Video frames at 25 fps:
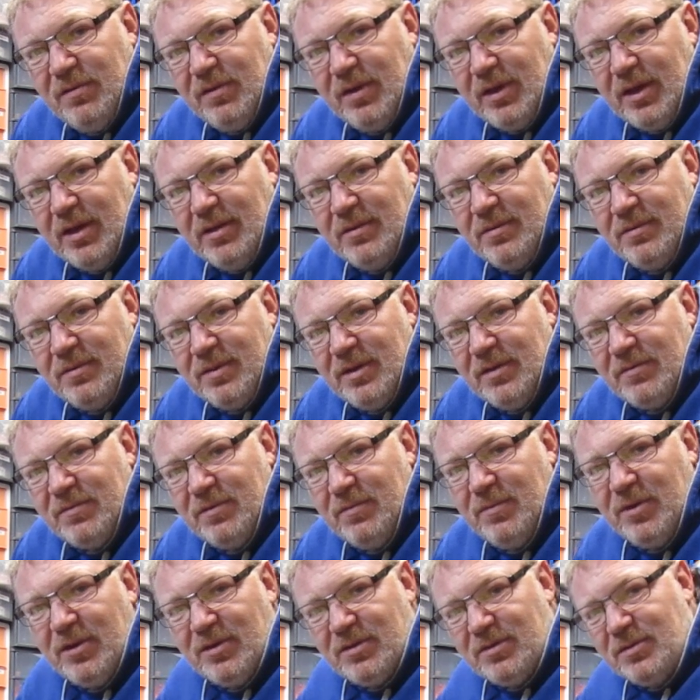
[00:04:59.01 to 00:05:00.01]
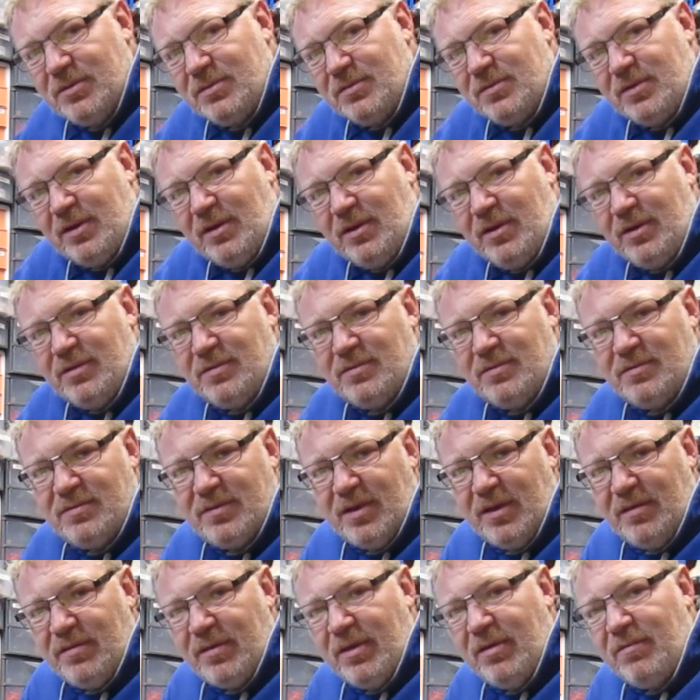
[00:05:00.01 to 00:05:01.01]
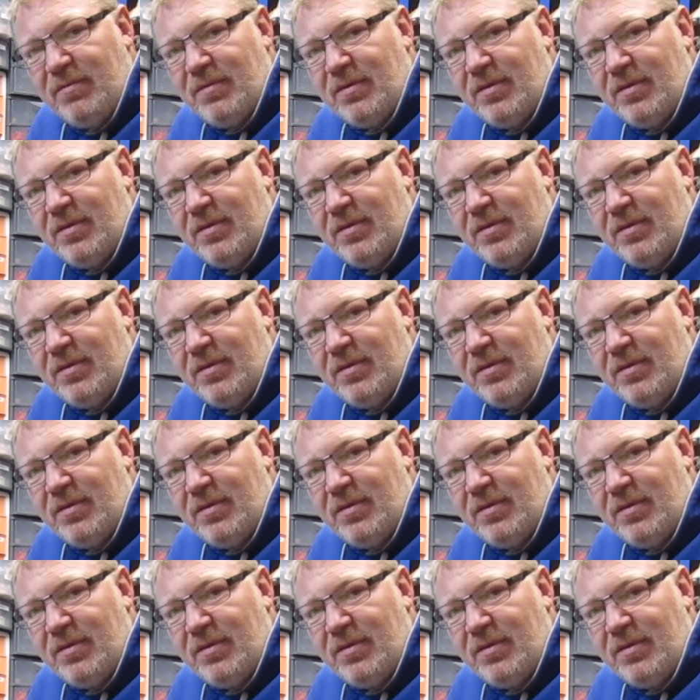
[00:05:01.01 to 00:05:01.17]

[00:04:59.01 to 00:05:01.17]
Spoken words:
as I can. Thanks very much. Stay safe.